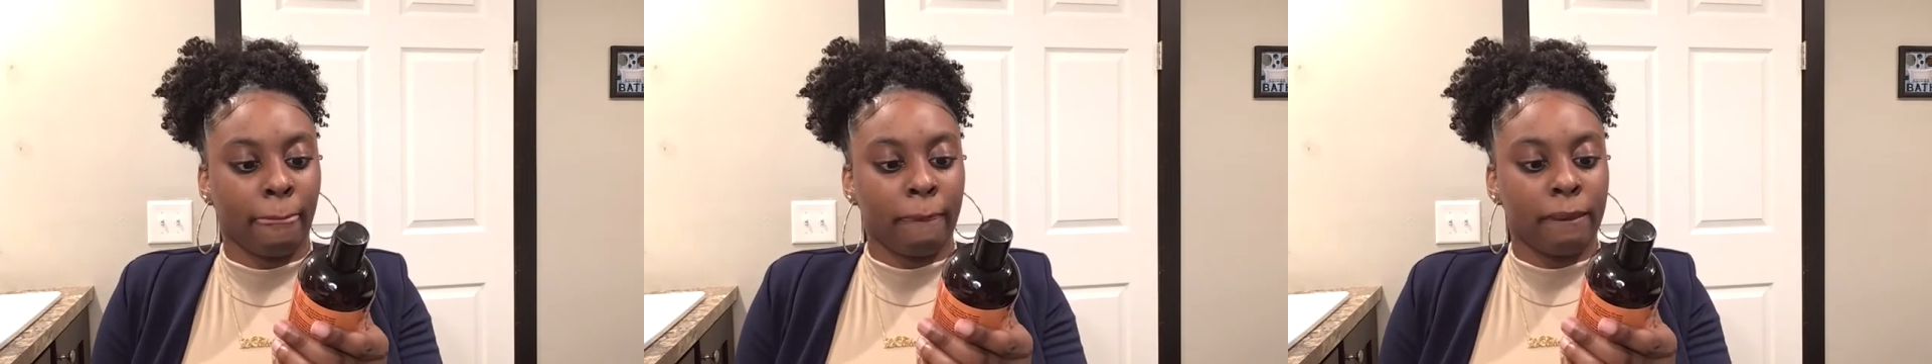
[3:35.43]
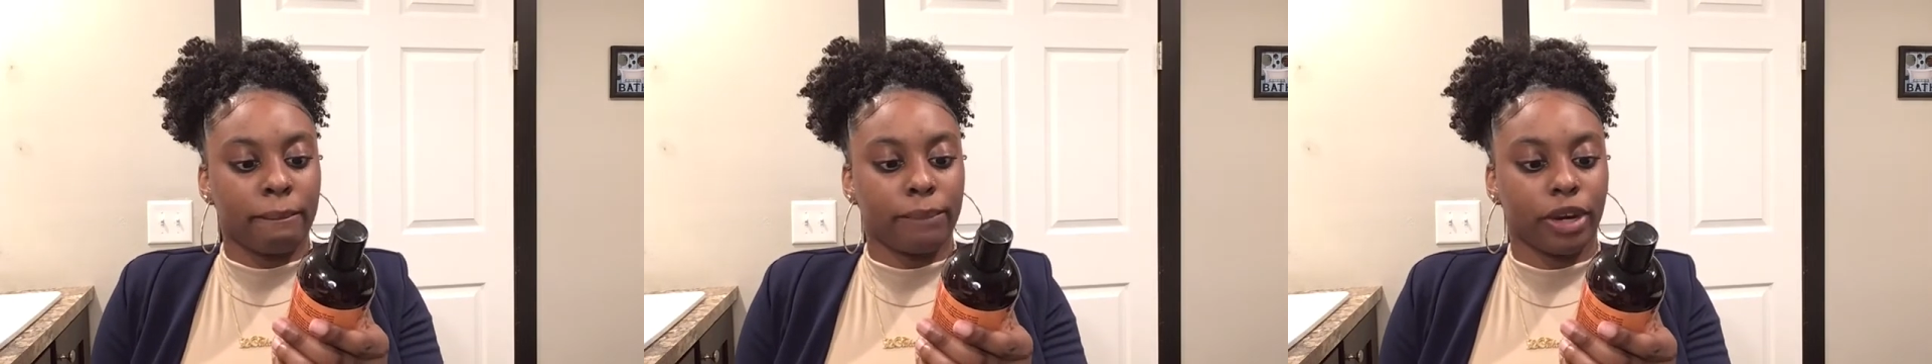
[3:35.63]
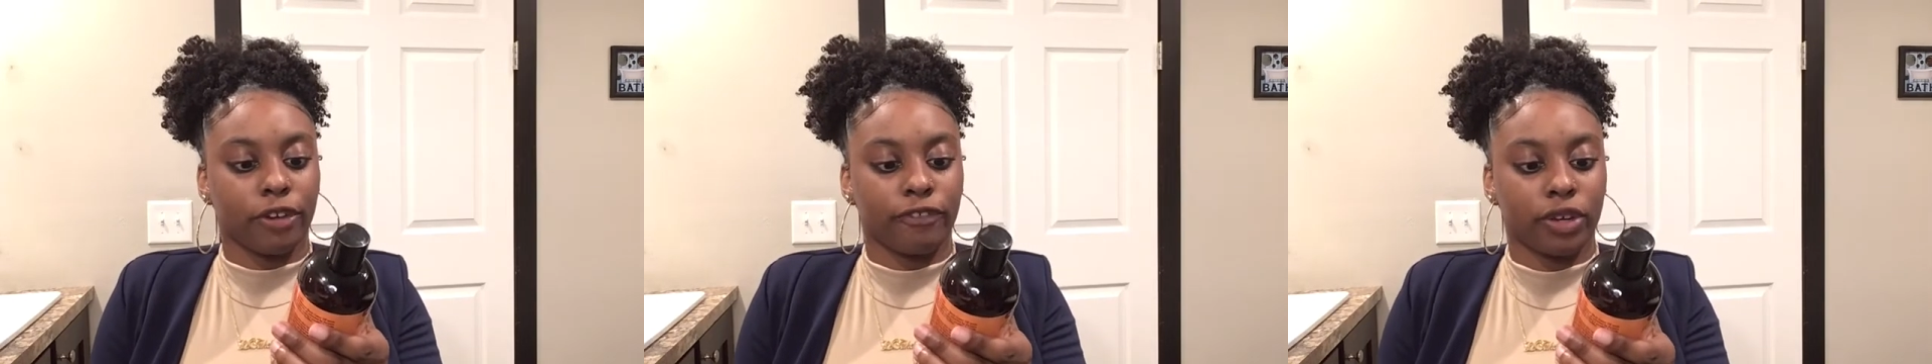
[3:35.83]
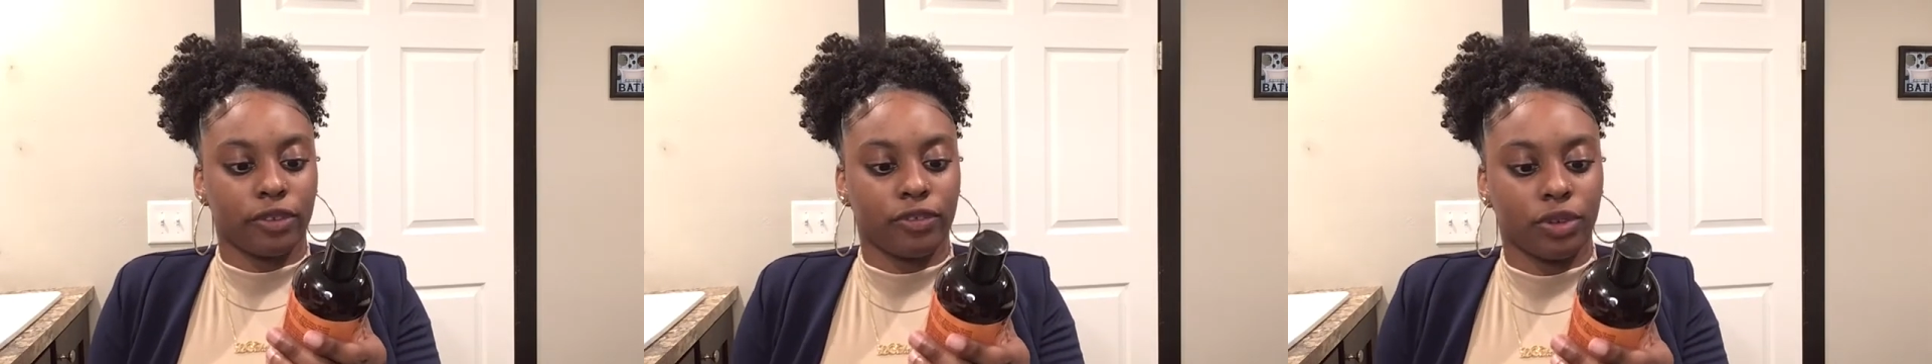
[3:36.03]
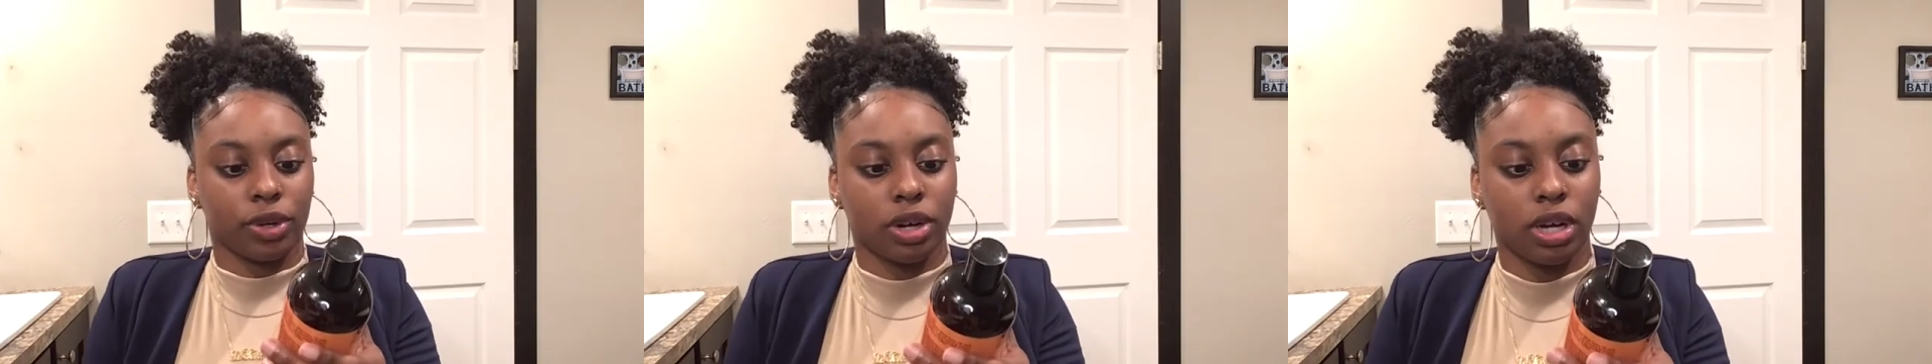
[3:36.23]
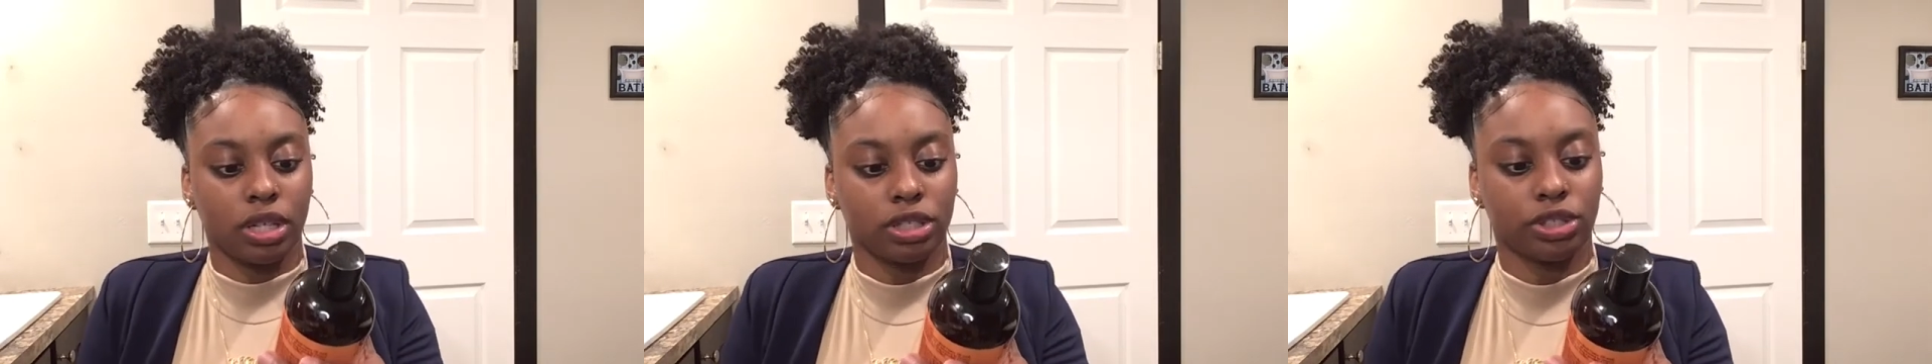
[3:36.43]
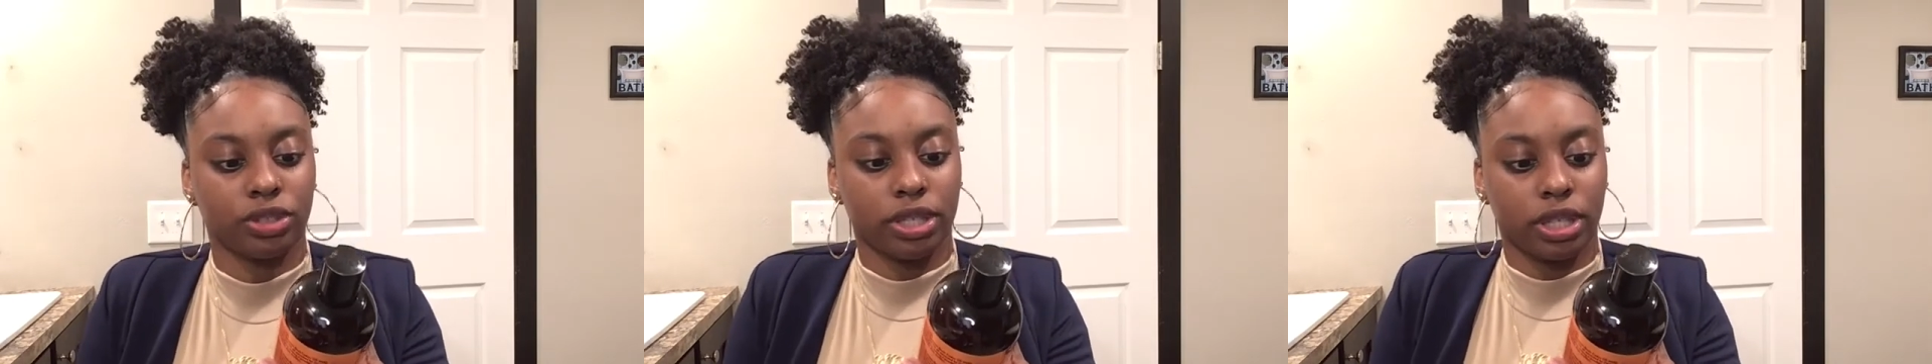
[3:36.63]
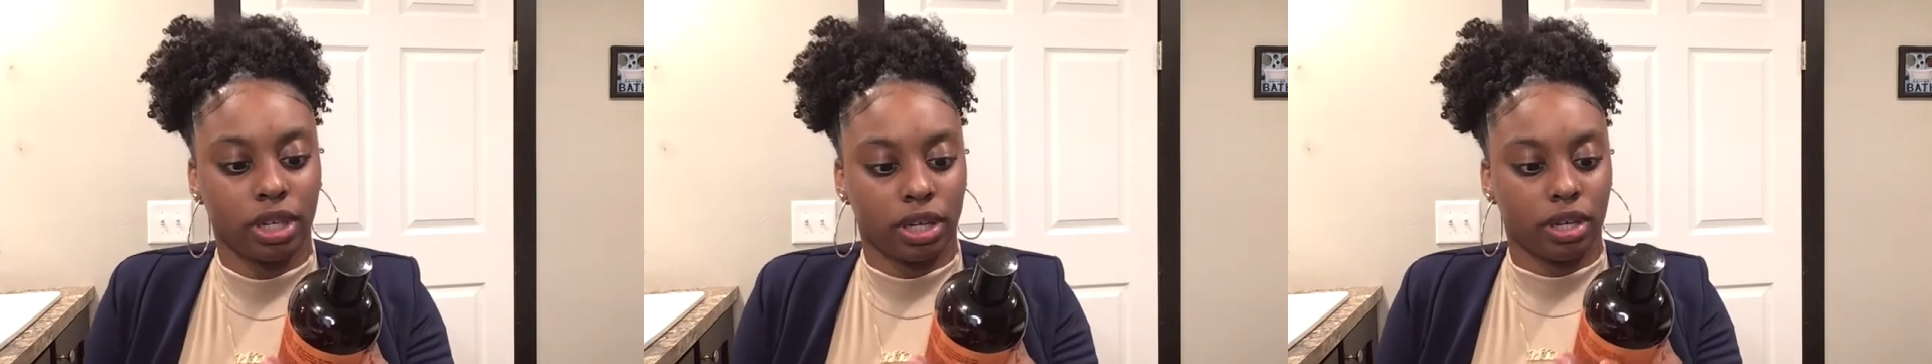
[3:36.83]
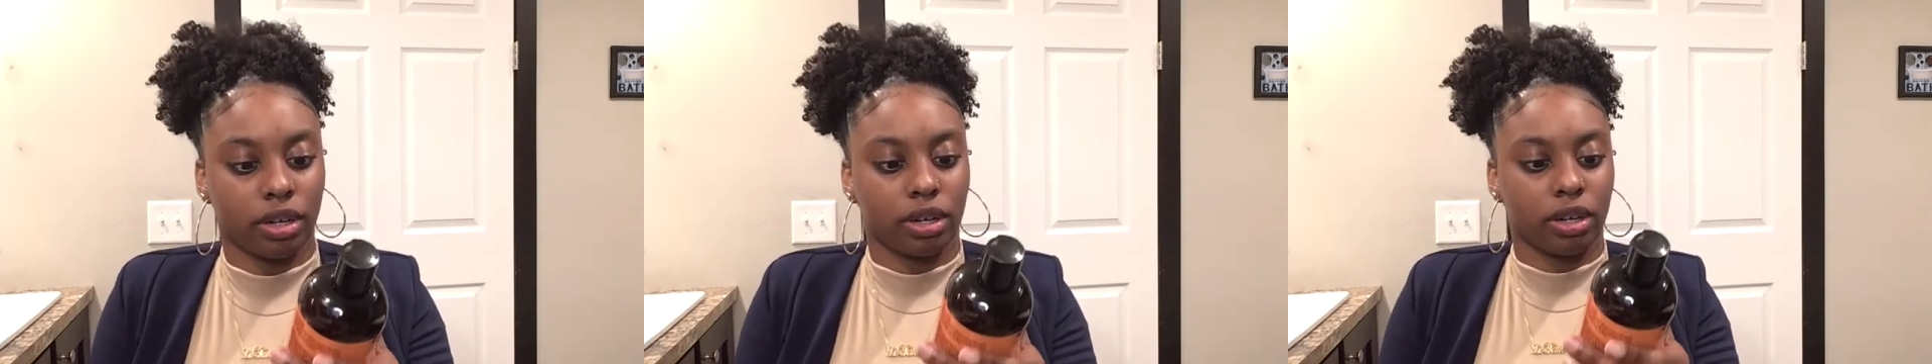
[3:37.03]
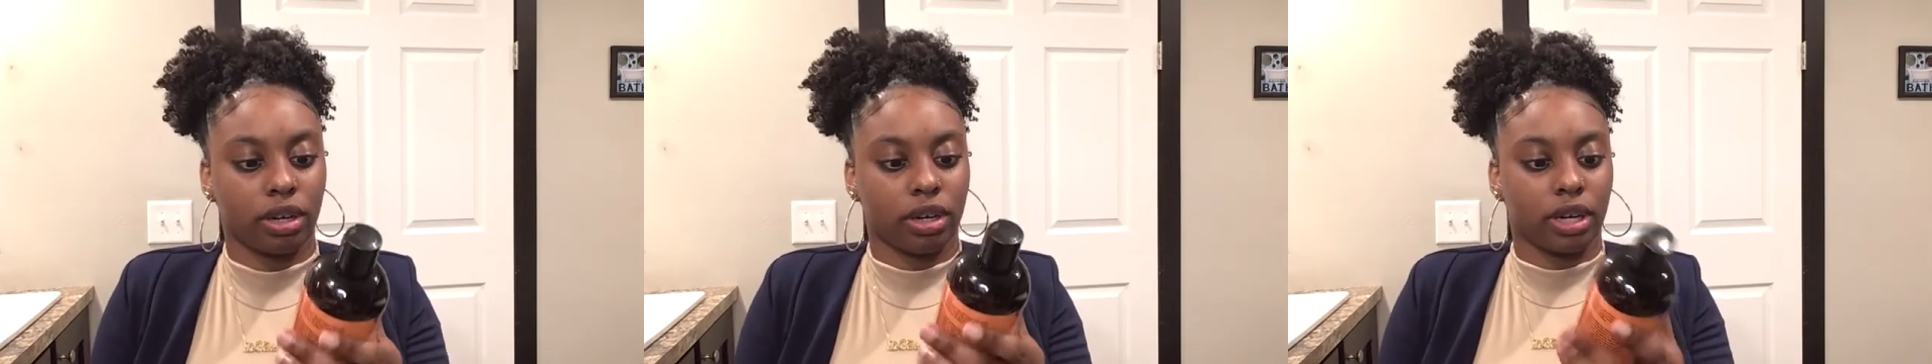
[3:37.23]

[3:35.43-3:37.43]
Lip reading: perfect for color treated hair,